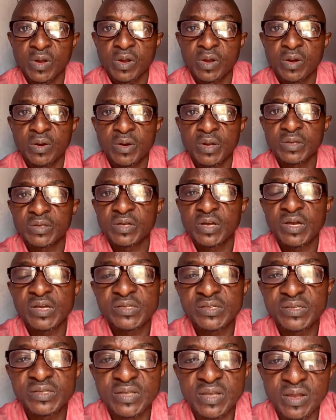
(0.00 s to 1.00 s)
All right,
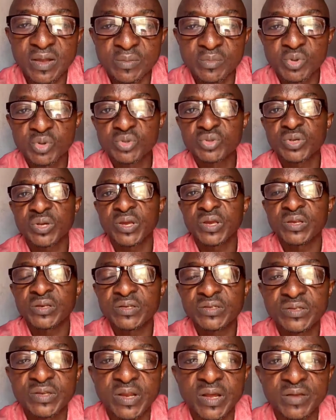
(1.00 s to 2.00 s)
guys, I'm going to end
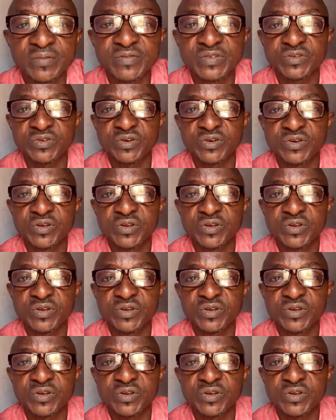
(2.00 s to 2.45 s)
this live stream.